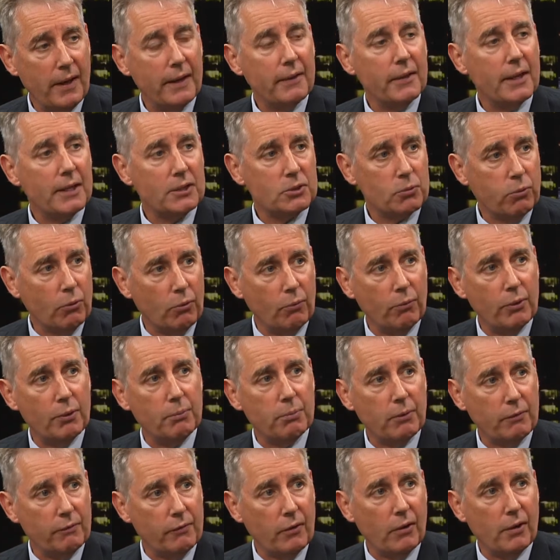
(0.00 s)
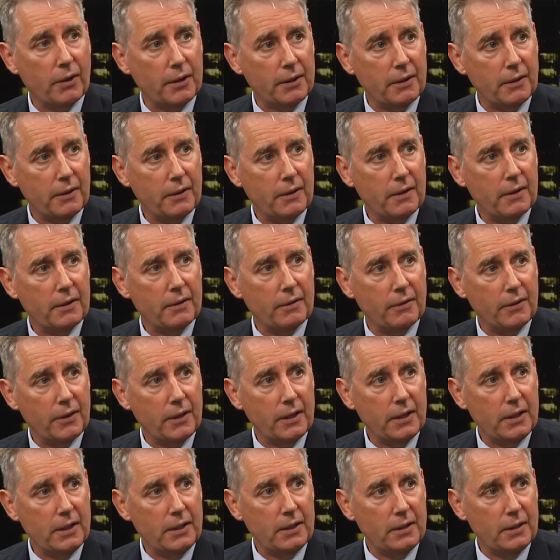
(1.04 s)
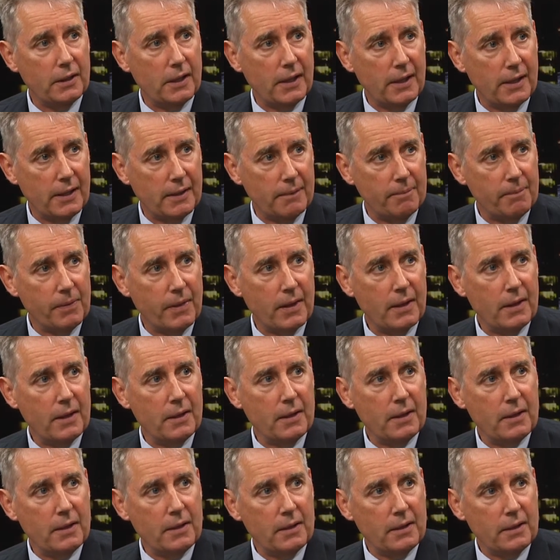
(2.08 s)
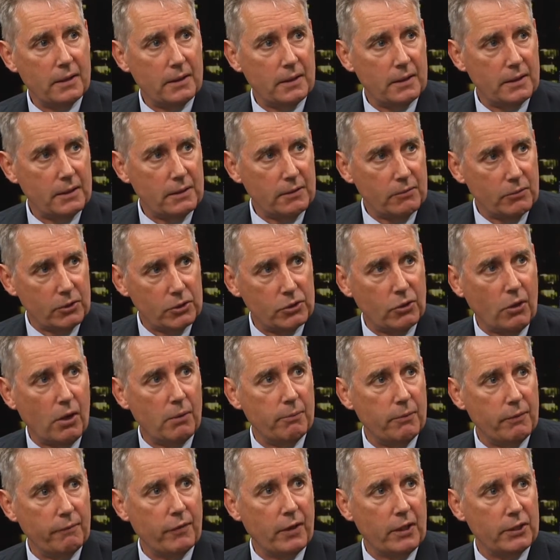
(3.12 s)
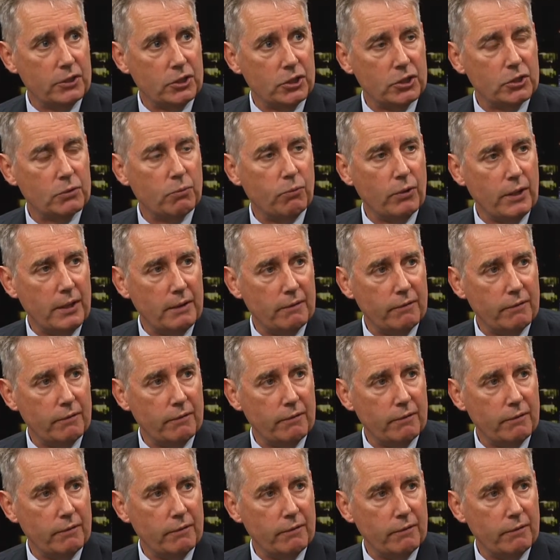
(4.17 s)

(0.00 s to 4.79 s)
and that's what we provide the retirement villages we